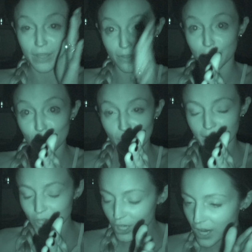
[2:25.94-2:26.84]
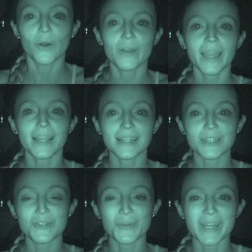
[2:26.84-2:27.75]
in the viewfinder. Okay,
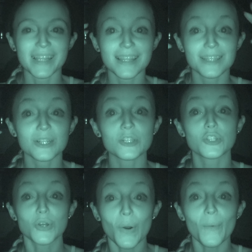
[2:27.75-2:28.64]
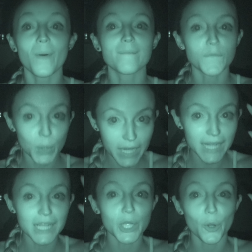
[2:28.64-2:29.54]
let's do it. This looks so
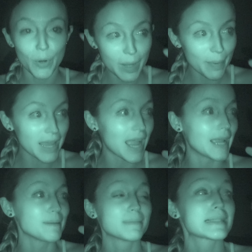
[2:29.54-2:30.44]
freaking creepy. I am